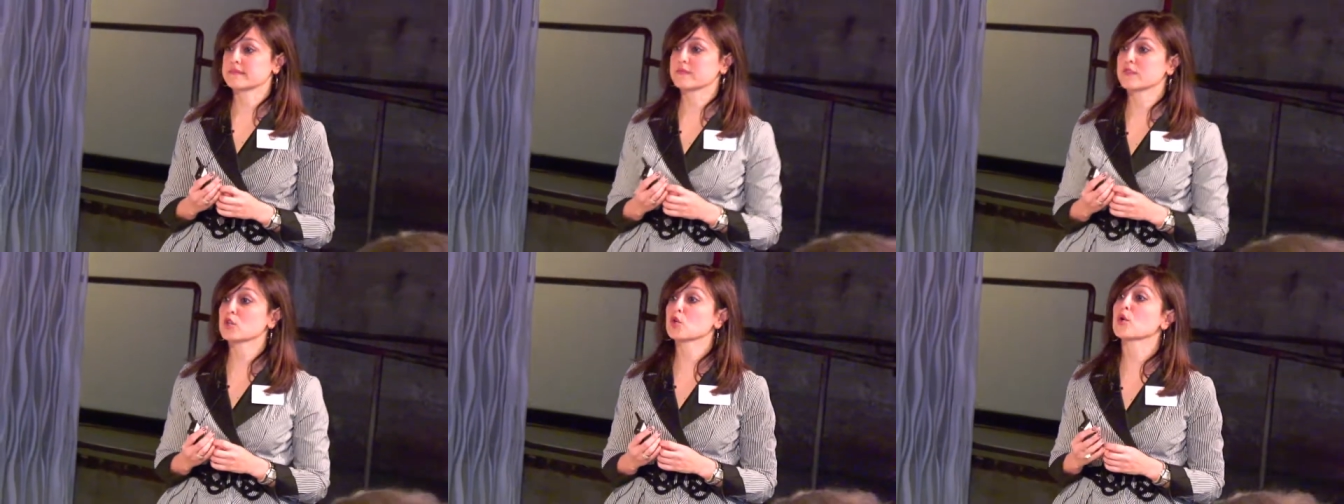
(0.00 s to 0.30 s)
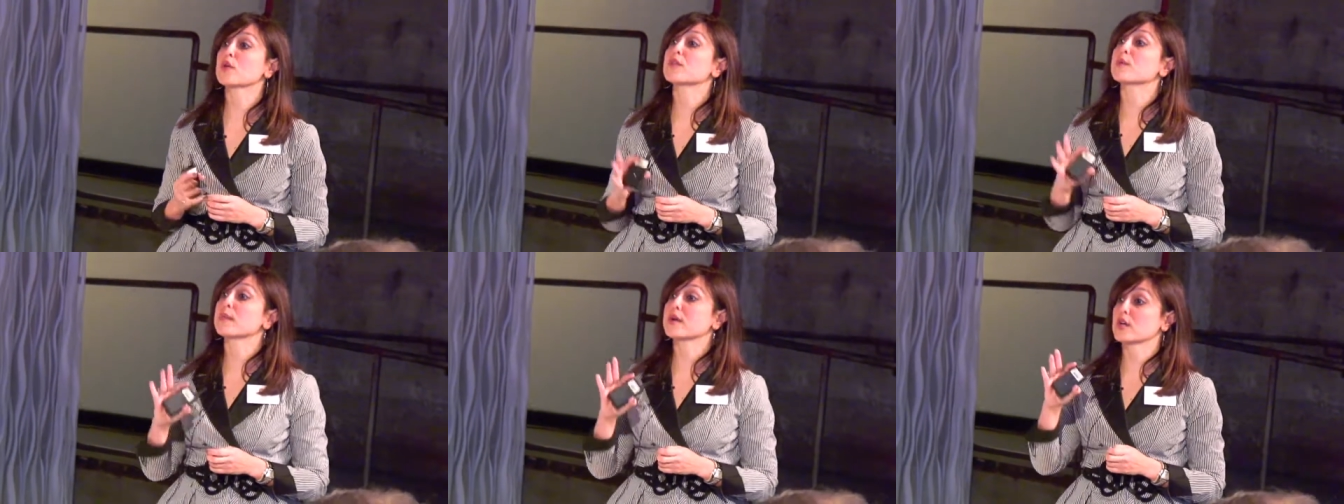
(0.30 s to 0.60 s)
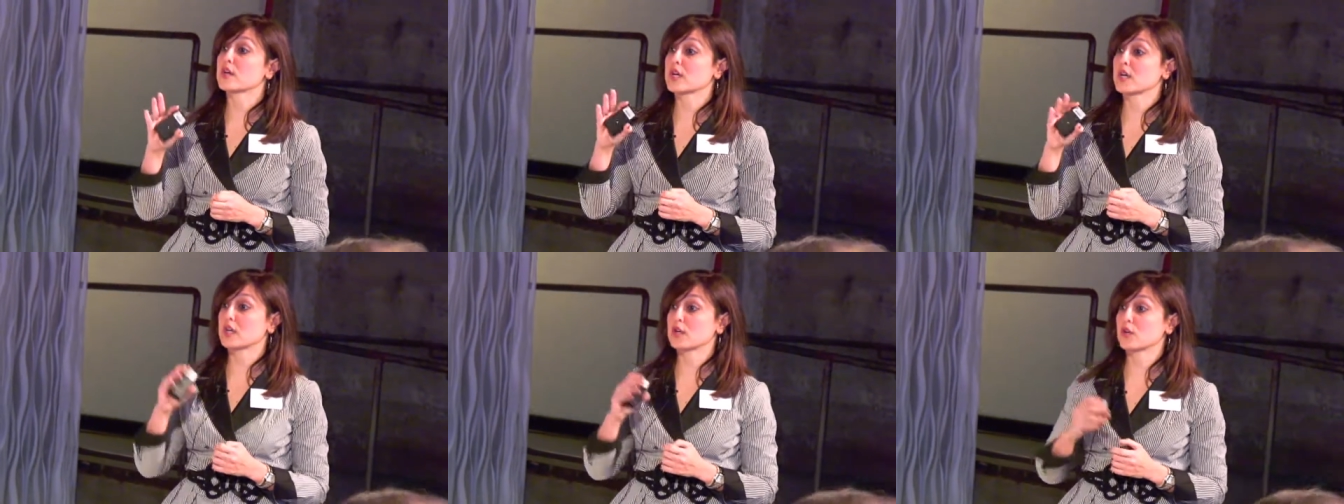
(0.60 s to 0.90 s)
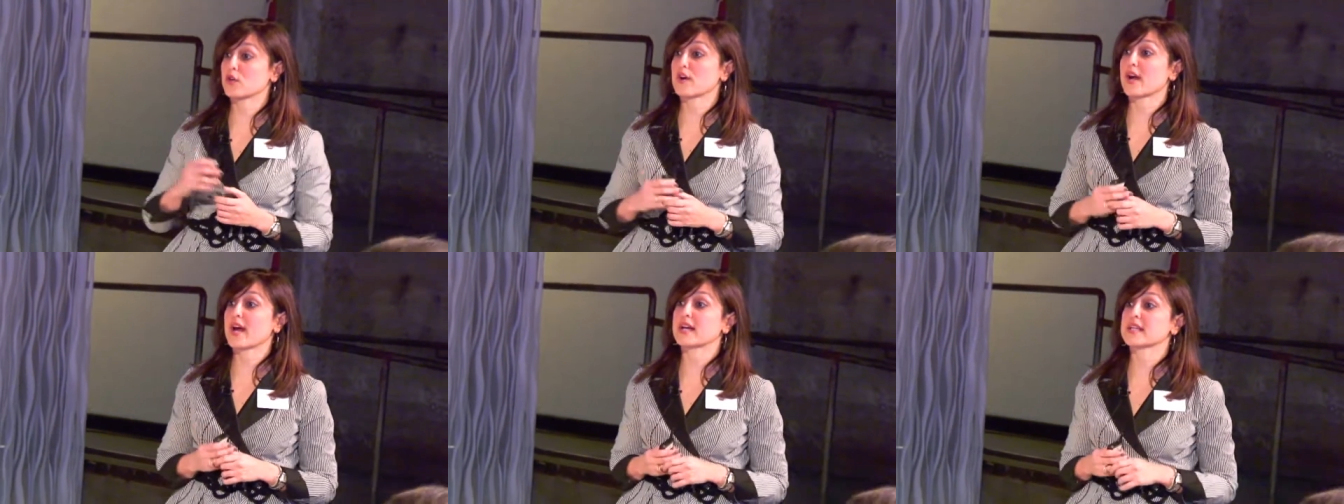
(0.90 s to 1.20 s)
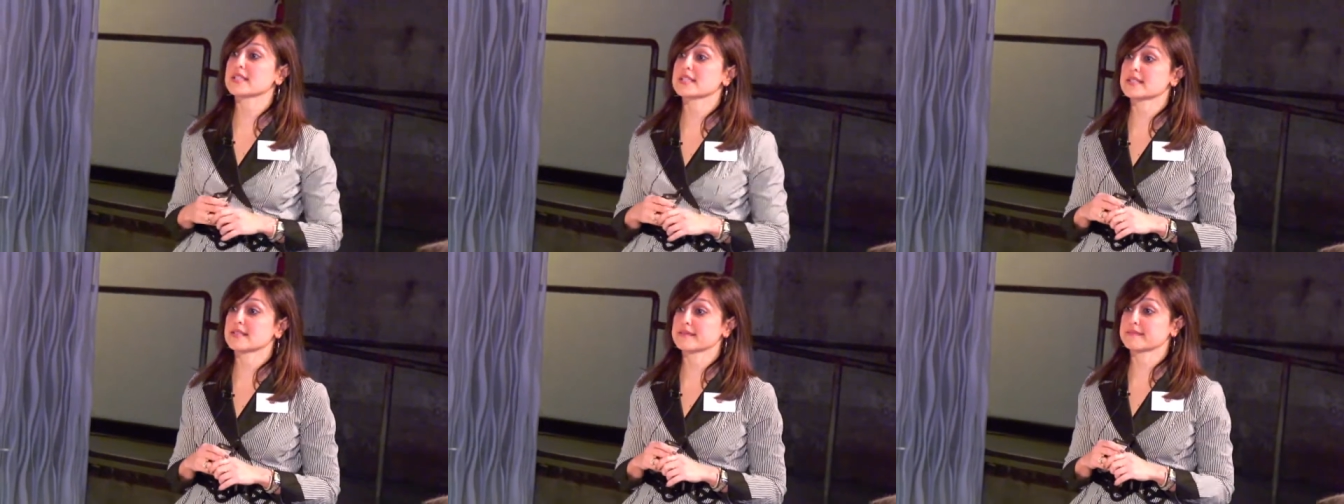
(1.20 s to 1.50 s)
For North America, correct.
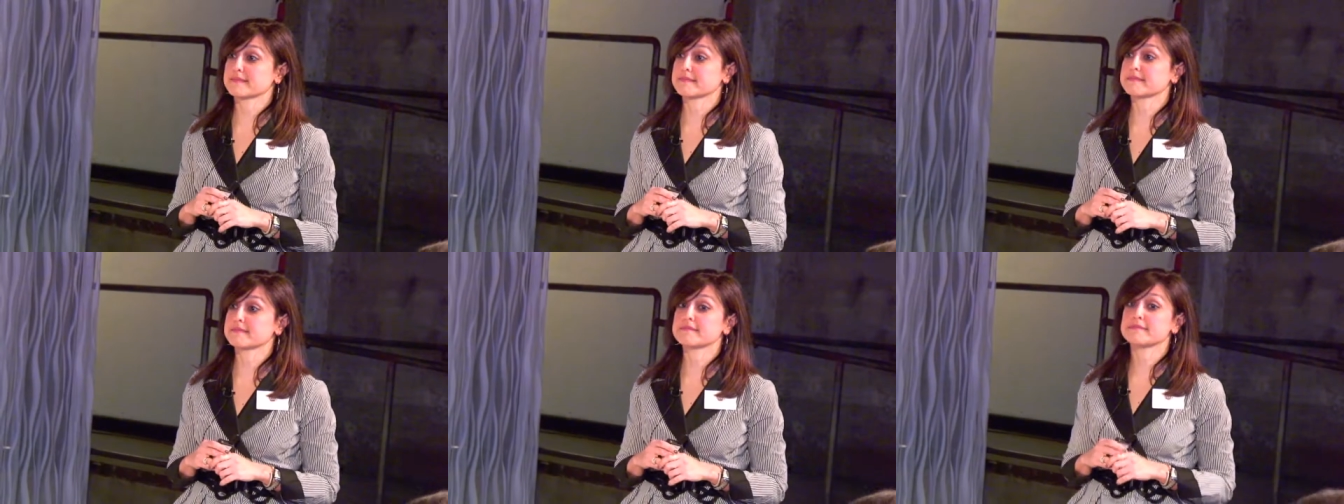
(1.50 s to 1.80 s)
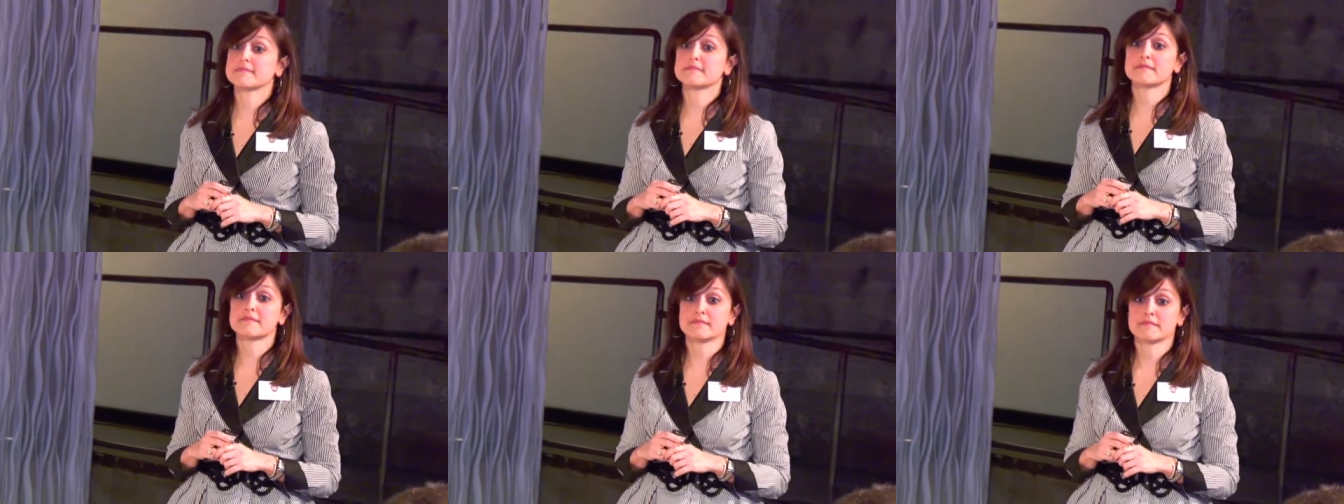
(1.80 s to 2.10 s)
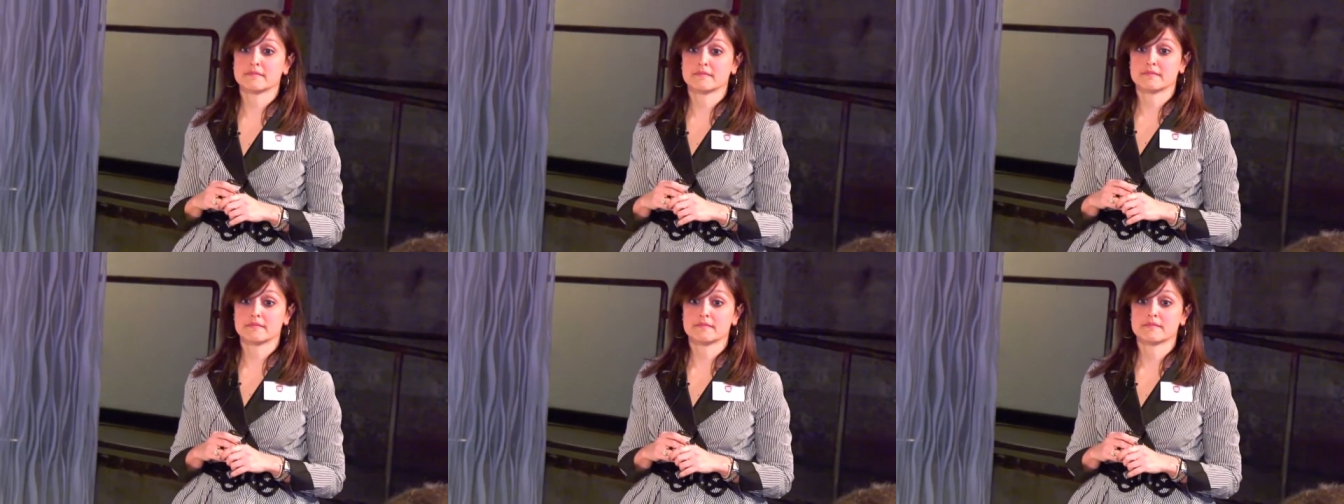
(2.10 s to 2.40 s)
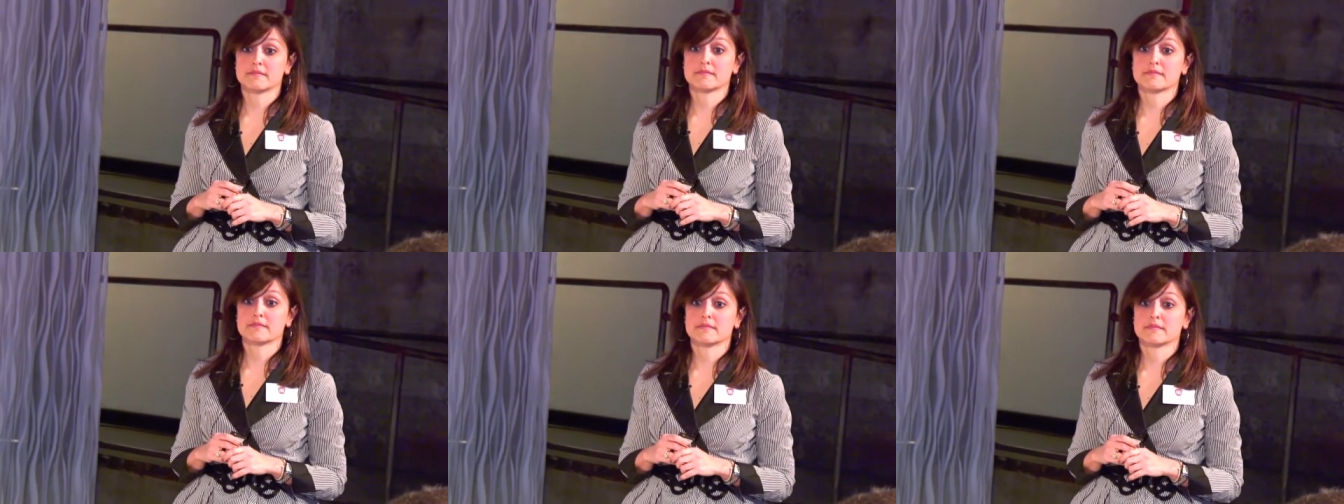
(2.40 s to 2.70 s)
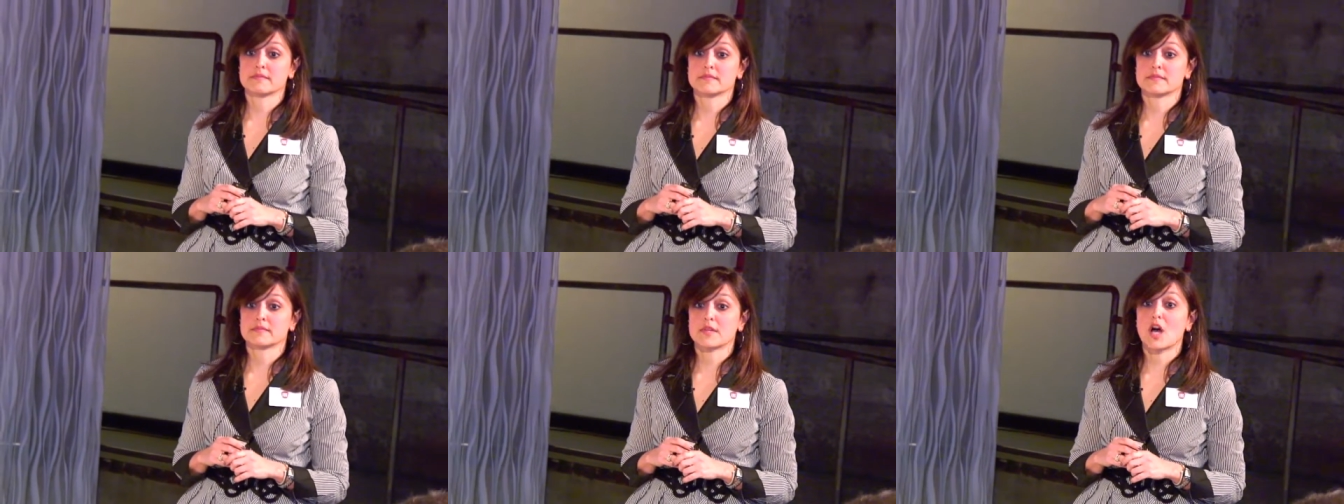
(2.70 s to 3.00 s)
All from Toluca?
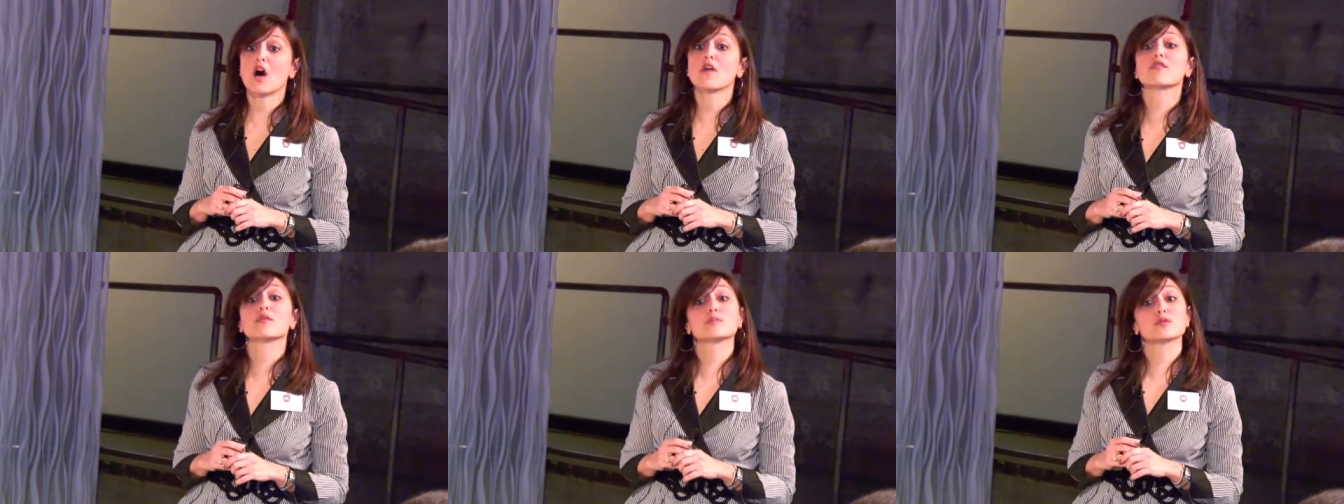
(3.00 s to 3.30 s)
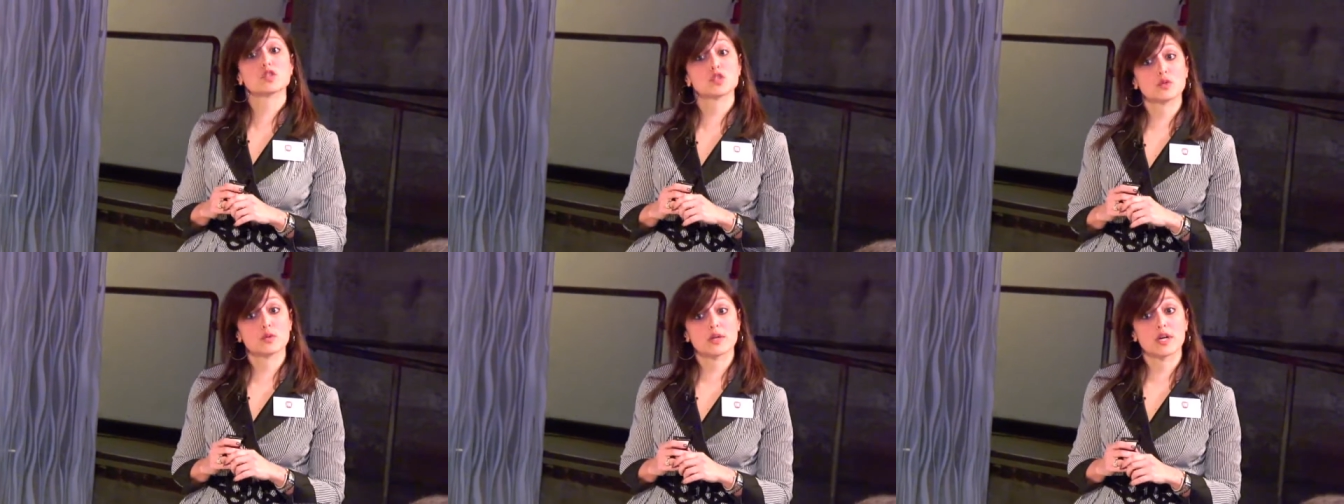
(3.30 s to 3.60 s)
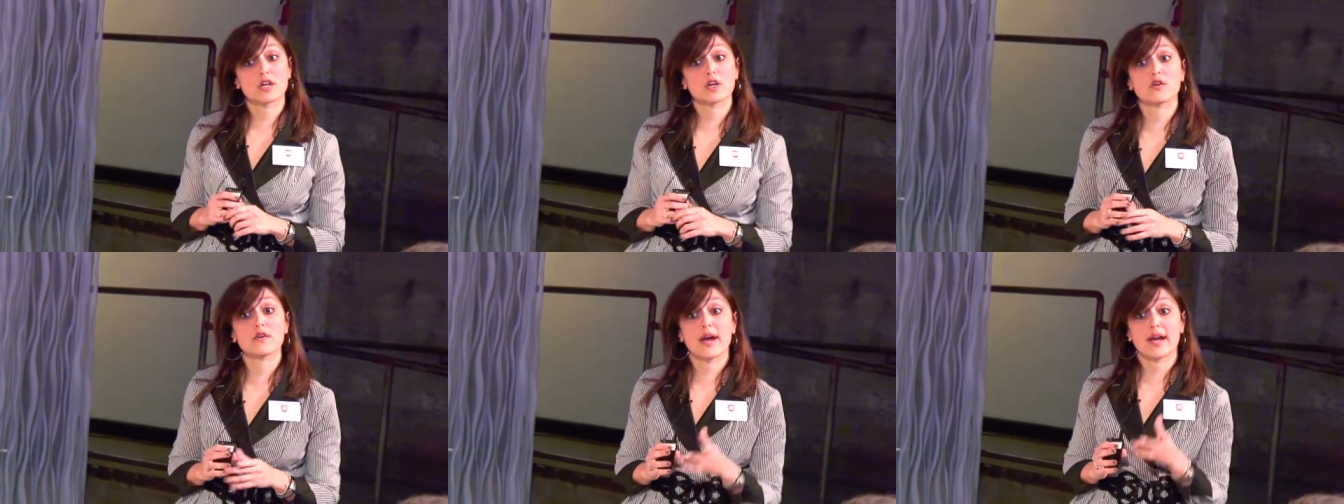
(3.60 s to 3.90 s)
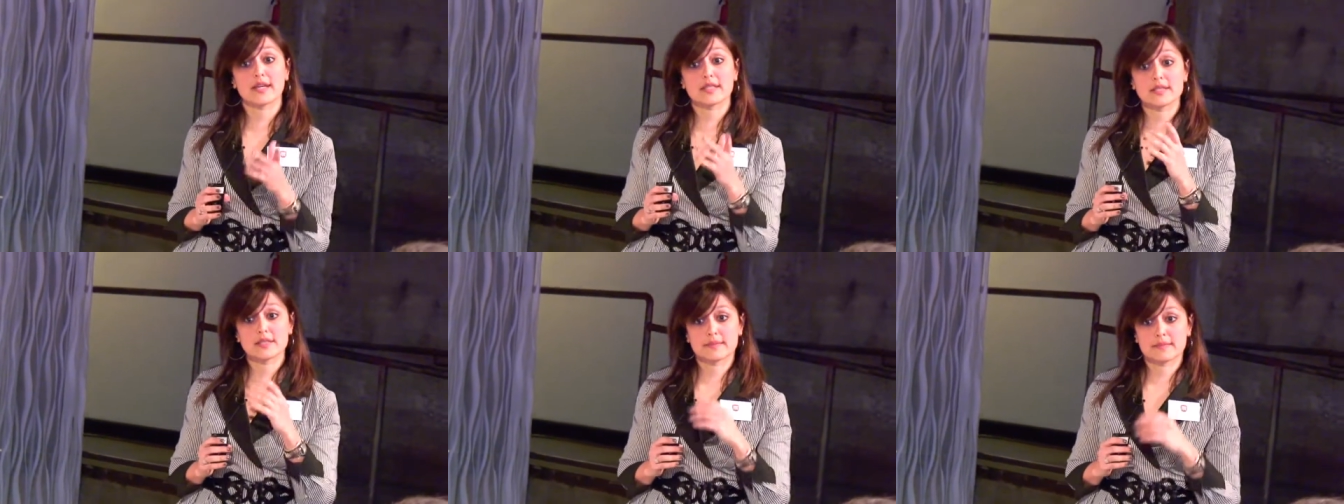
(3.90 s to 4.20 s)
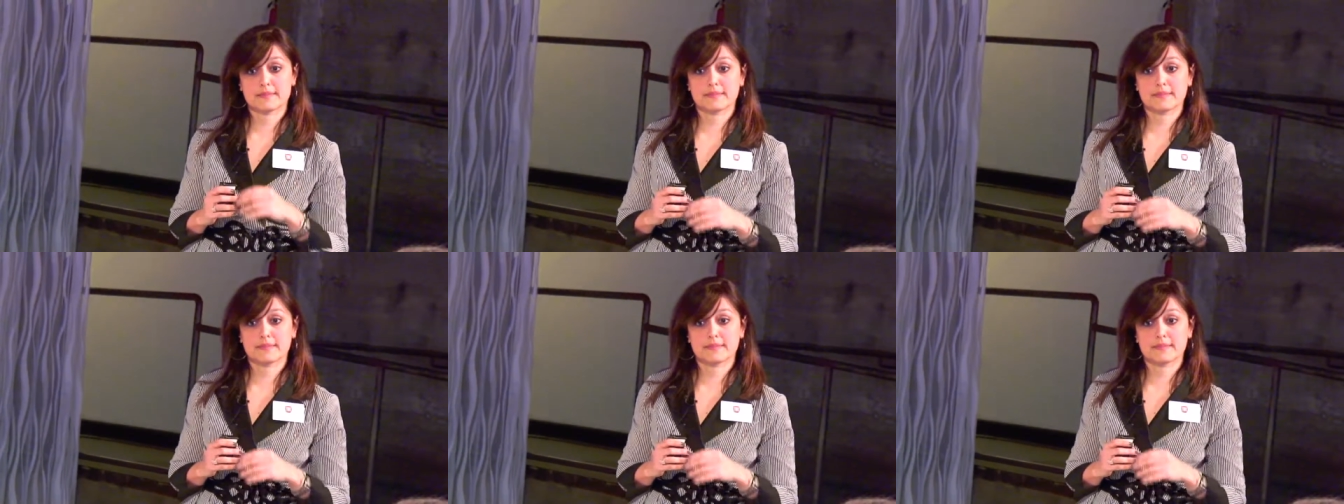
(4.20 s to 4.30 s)
All from Toluca, correct.